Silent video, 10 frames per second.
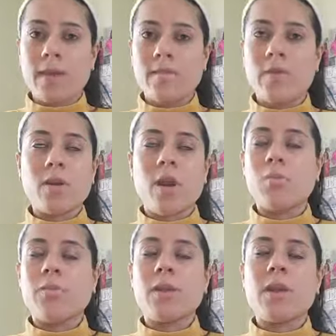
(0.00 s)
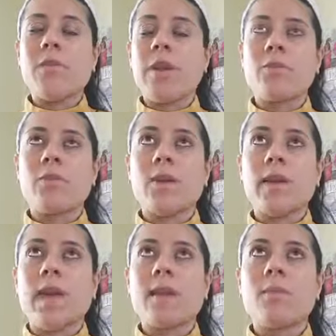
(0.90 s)
We're not moving our face or our
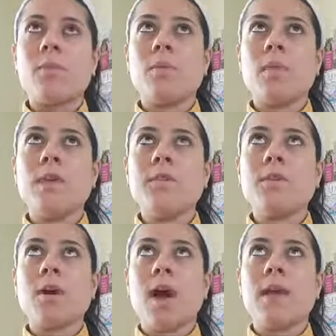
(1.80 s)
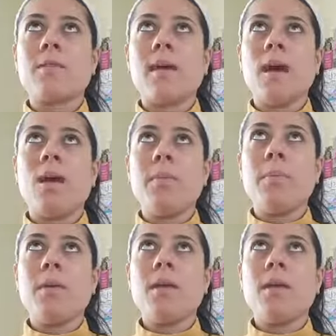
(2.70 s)
neck. So lift your eyes up,